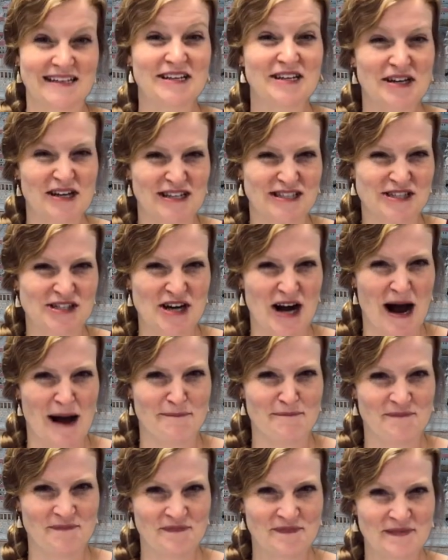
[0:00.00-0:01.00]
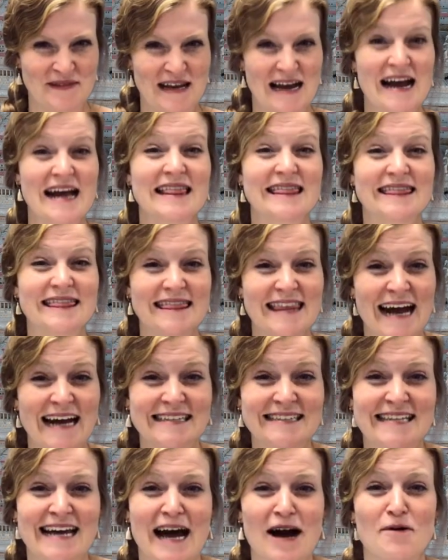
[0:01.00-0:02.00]
Good job.
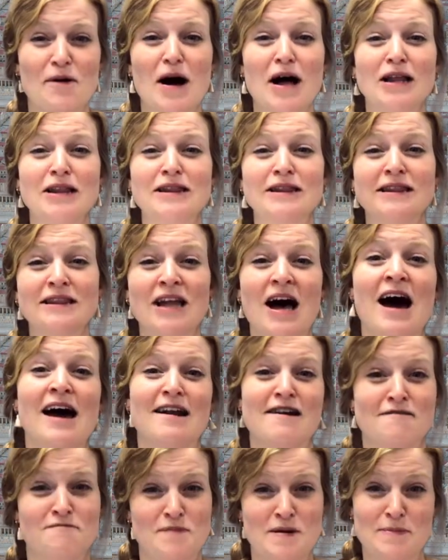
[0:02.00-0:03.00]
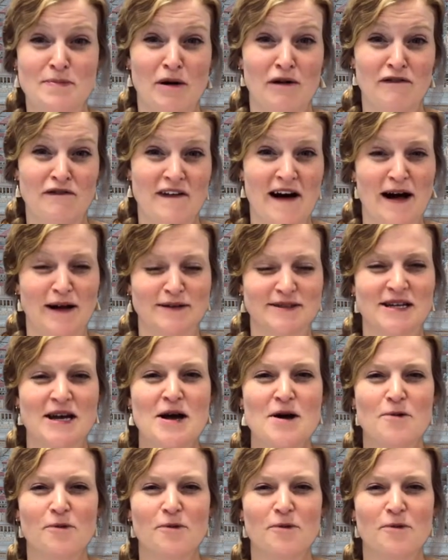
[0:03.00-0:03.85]
That's how a lot of people felt